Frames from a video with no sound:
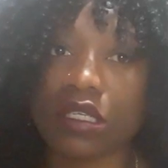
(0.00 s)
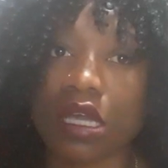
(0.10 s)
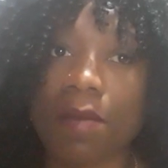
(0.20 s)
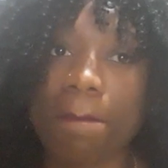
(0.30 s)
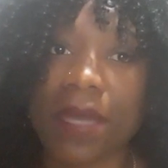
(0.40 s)

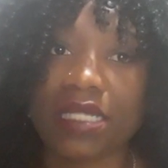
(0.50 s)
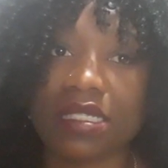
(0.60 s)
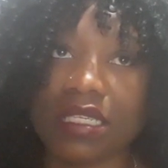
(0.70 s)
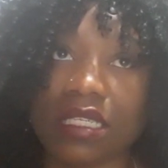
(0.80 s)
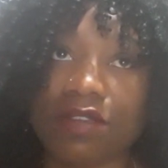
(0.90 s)

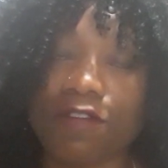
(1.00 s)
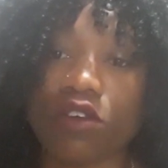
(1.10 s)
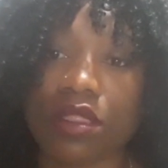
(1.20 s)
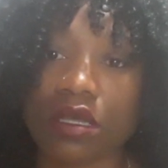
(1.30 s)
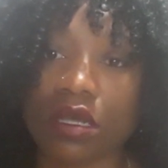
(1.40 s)
compensate for
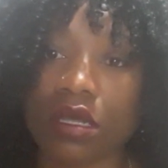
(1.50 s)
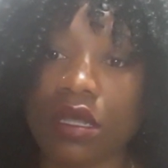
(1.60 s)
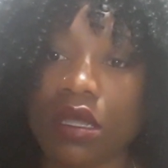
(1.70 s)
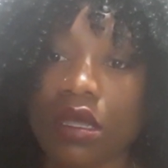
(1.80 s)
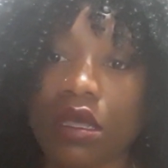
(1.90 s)
the
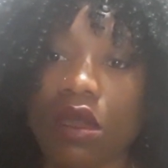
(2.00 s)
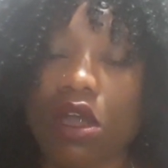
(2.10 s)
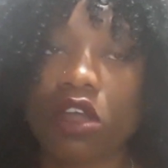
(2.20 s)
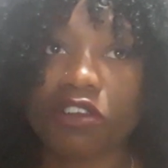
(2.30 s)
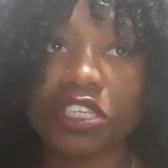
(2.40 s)

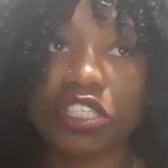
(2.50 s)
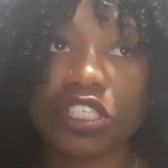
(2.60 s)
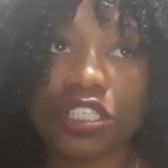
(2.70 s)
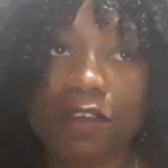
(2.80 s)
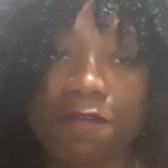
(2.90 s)

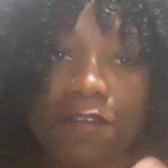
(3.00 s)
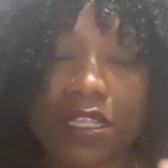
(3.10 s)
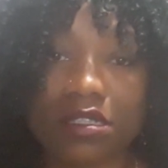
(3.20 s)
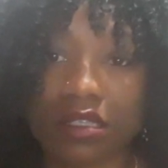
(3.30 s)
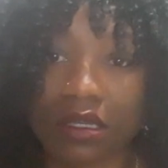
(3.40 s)
orange
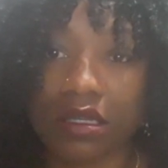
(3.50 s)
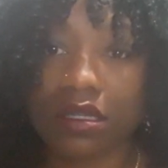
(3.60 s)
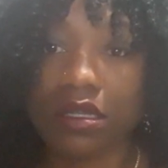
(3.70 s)
filter,